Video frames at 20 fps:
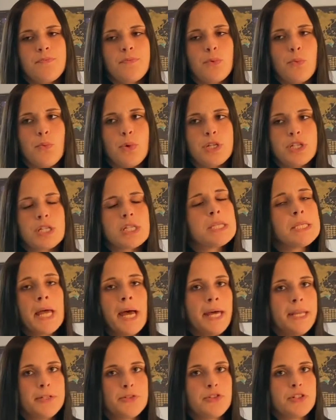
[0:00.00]
which is
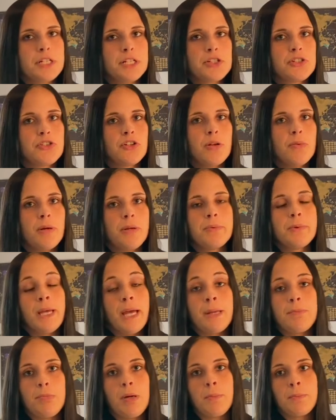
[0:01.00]
not traditional, but we
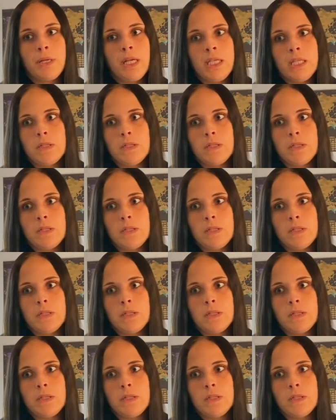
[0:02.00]
had pumpkin,